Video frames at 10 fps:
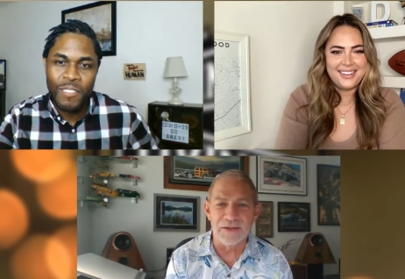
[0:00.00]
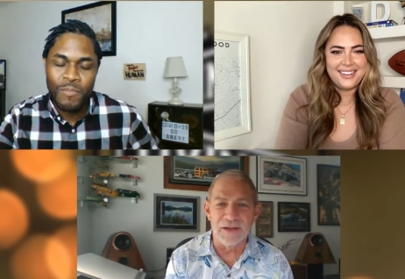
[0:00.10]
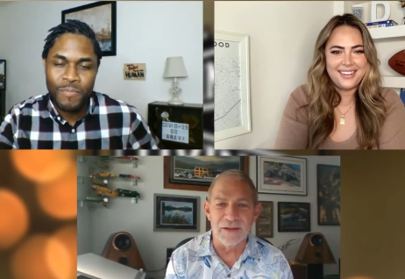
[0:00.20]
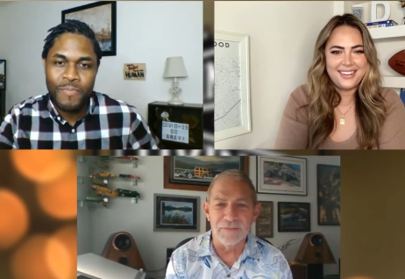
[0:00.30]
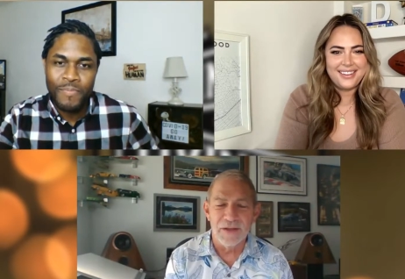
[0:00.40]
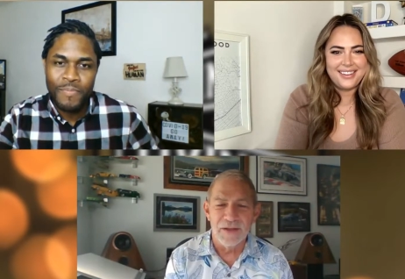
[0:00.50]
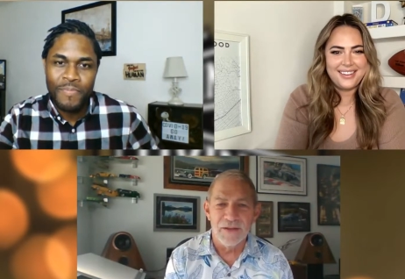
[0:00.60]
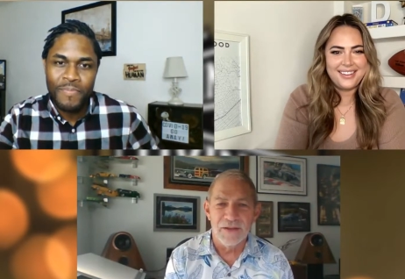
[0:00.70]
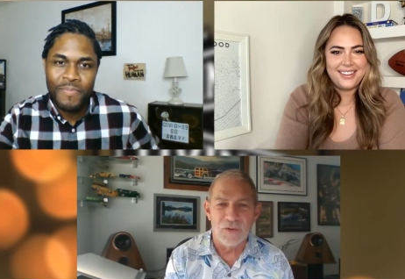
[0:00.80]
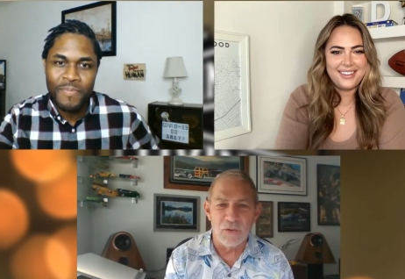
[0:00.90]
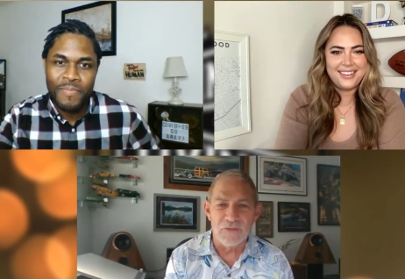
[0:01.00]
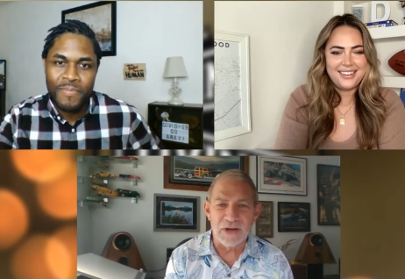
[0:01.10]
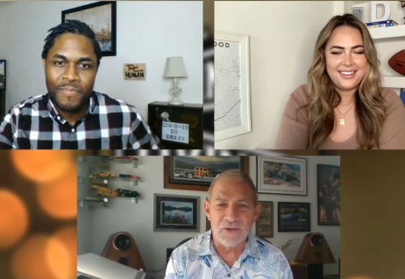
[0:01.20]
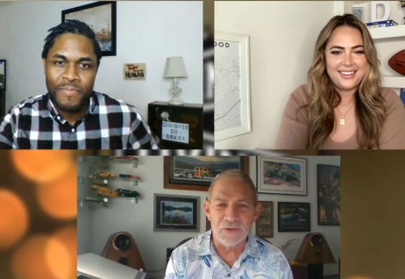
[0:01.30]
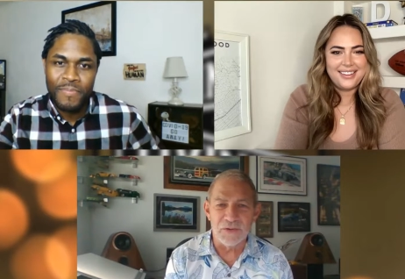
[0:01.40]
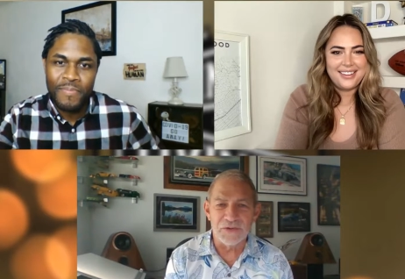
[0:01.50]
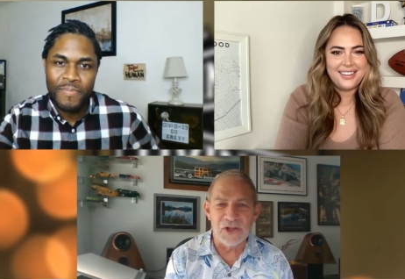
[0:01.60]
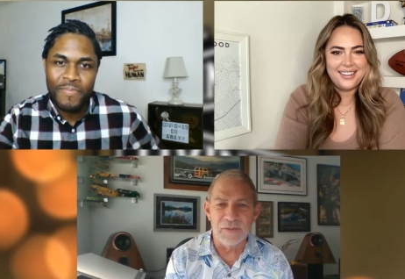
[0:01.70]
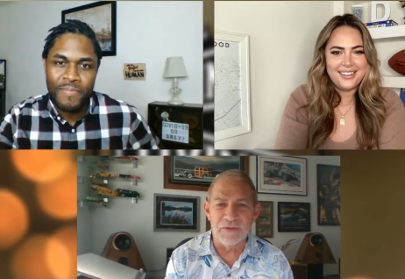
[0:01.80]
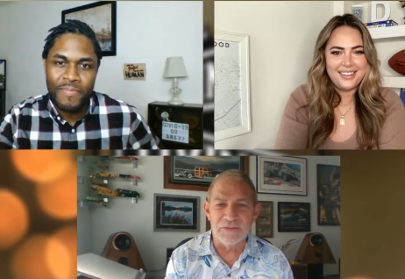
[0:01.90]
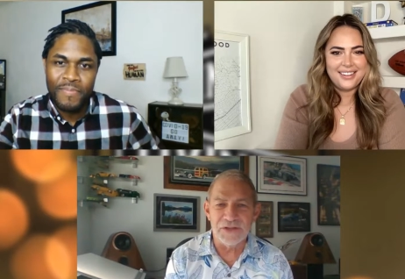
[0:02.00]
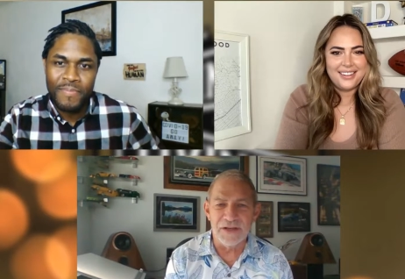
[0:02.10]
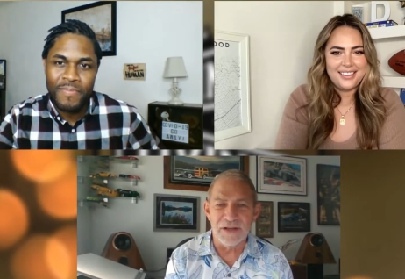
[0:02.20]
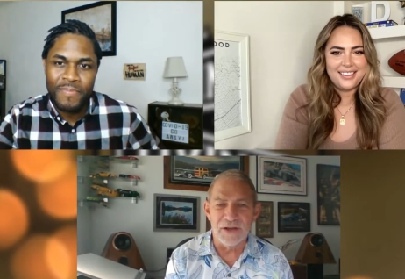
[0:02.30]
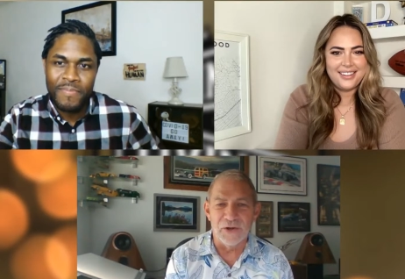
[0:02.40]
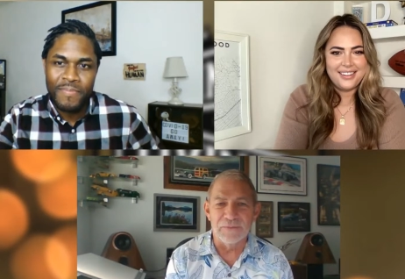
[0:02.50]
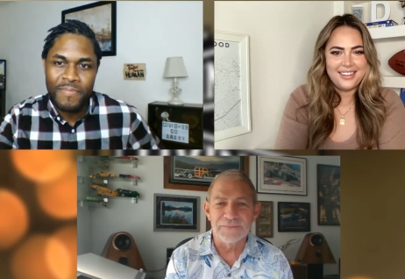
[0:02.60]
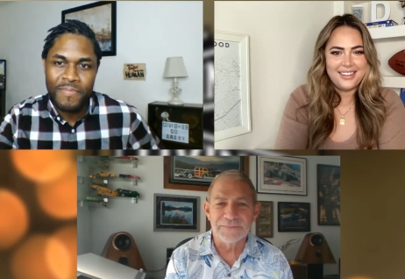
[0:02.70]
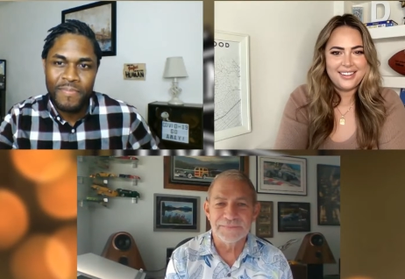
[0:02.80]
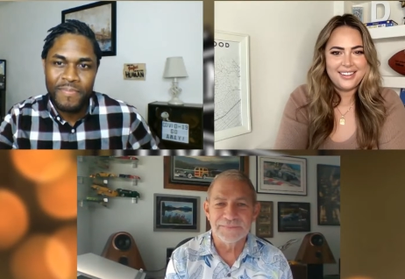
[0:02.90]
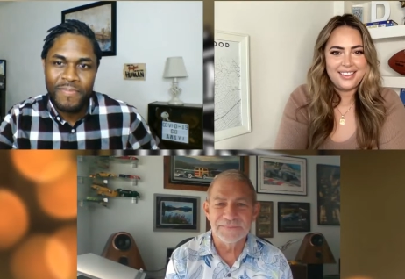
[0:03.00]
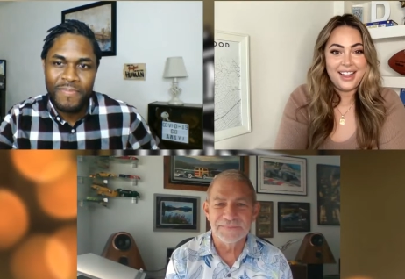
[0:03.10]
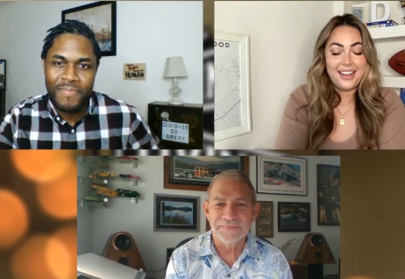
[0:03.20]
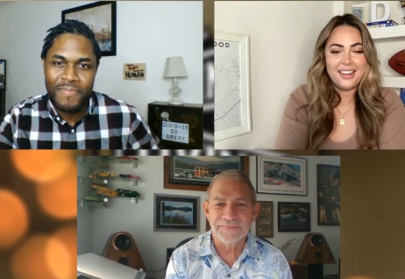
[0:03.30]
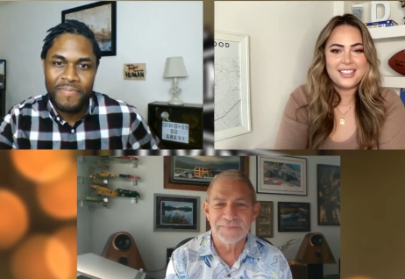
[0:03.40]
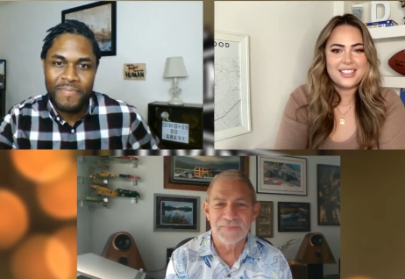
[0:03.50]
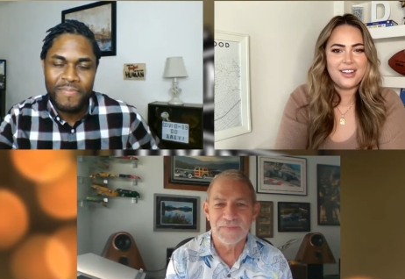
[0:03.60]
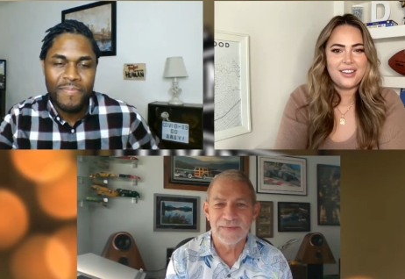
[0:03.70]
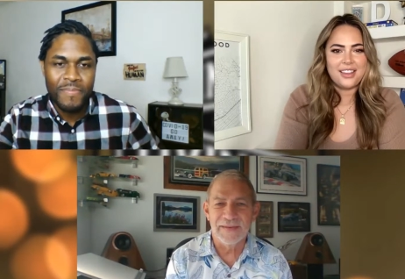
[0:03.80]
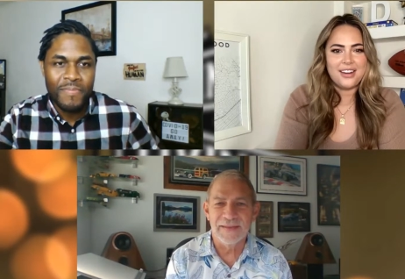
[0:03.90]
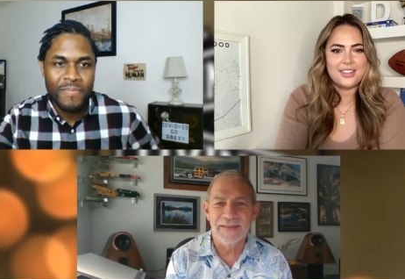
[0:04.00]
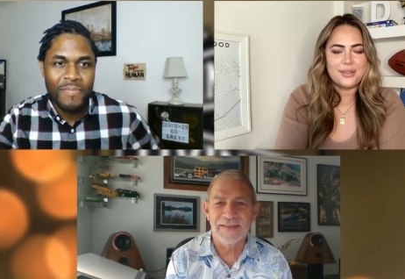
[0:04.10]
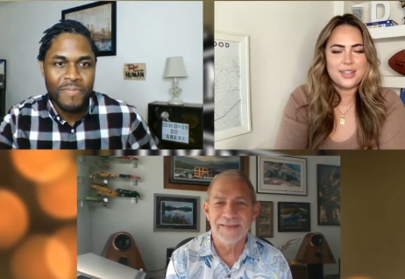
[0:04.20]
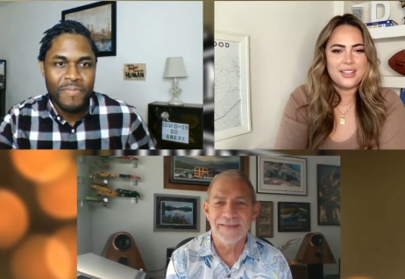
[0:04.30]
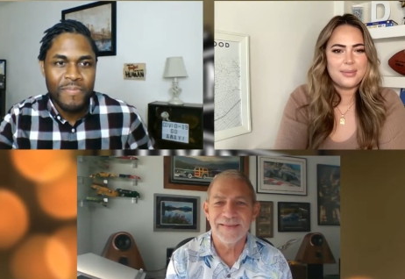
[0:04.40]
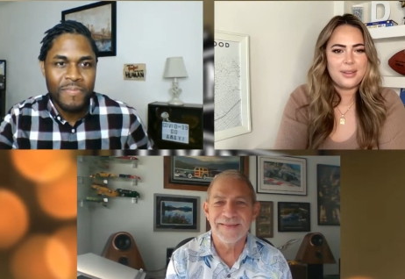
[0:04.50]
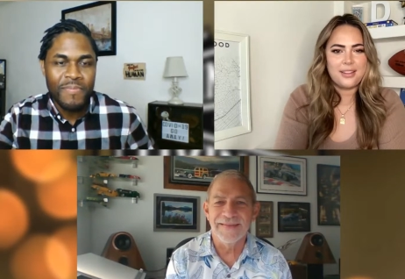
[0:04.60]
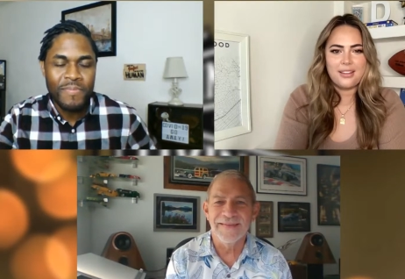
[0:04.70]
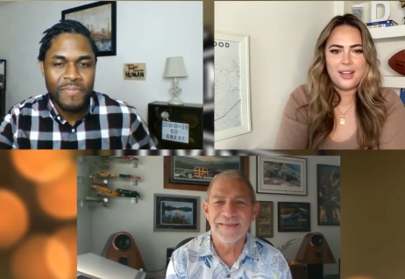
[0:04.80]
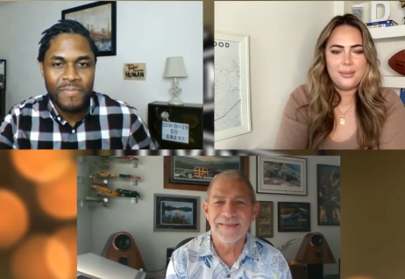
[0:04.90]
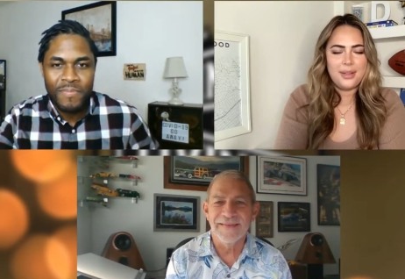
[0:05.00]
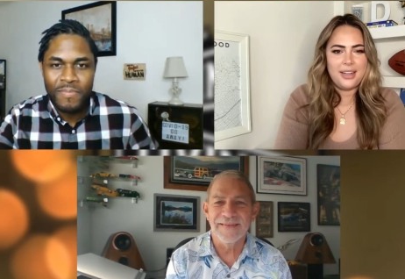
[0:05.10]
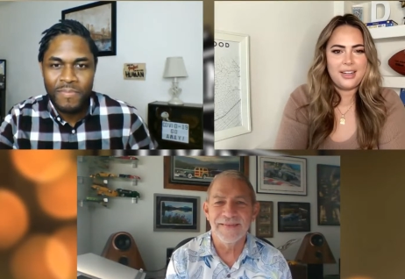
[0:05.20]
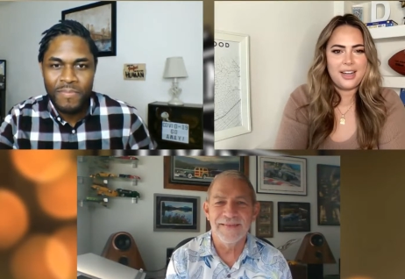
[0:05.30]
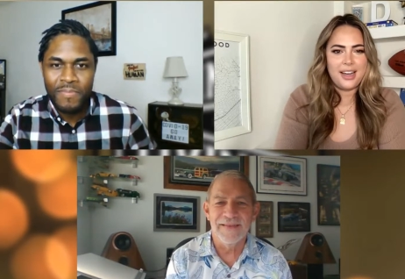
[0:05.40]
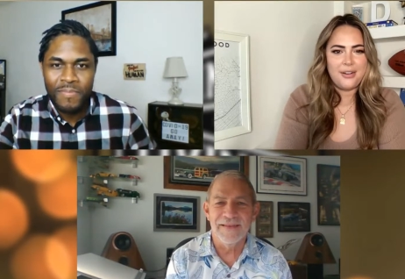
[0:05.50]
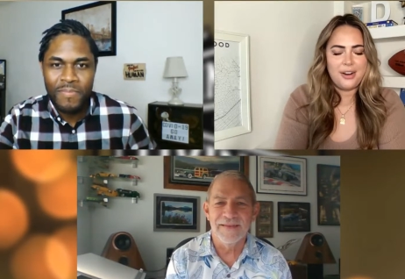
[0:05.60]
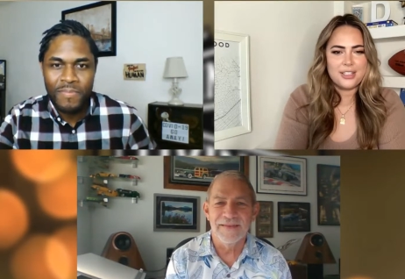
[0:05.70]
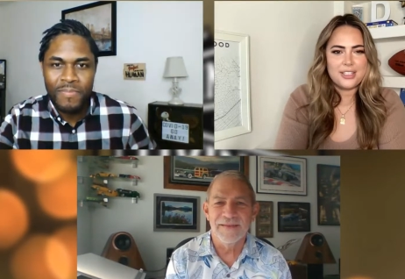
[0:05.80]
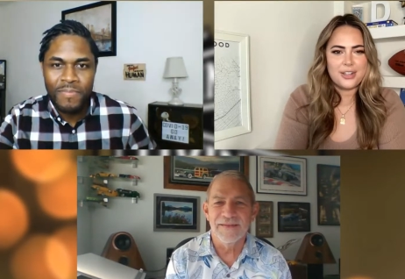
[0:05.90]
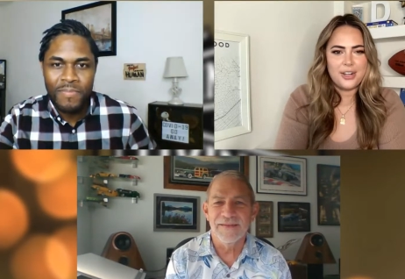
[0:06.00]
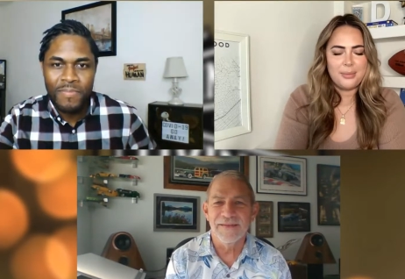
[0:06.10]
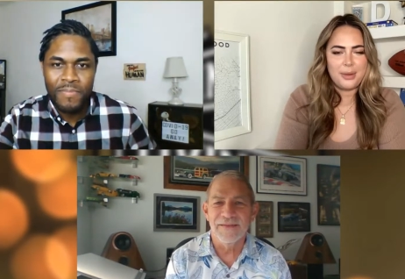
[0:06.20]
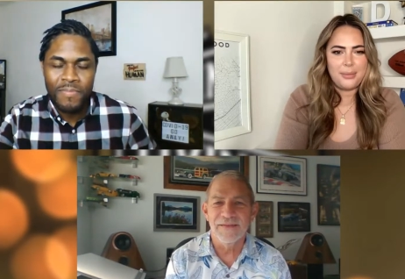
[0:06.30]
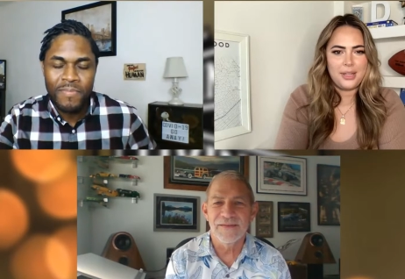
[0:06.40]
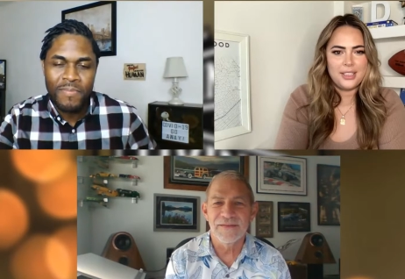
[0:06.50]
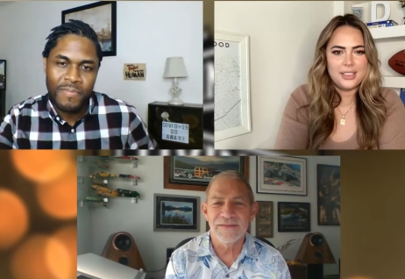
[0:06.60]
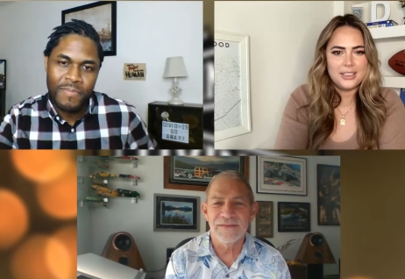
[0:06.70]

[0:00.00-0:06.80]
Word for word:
Speaker 1: uh, Corvette Owners Club of San Diego.
Speaker 2: Yeah, let's start there. So tell us about the club and, and kind of how it got started, maybe.